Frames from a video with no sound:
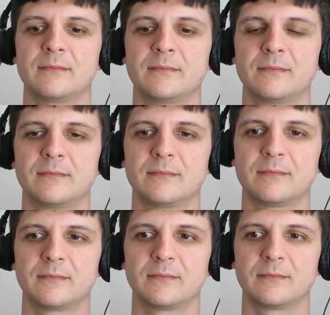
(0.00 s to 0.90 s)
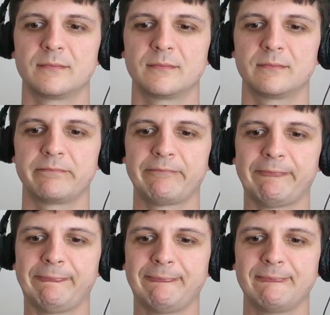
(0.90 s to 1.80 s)

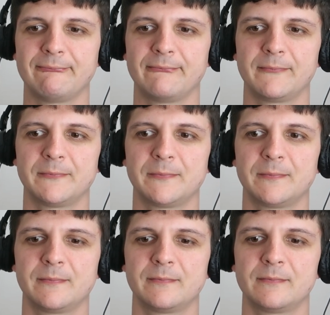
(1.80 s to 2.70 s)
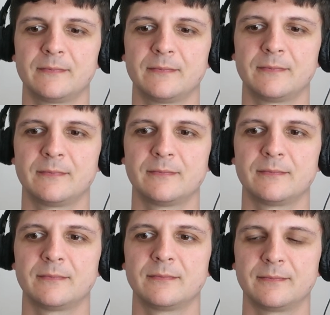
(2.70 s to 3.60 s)

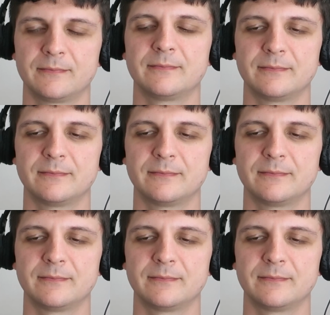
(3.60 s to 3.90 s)
(silence)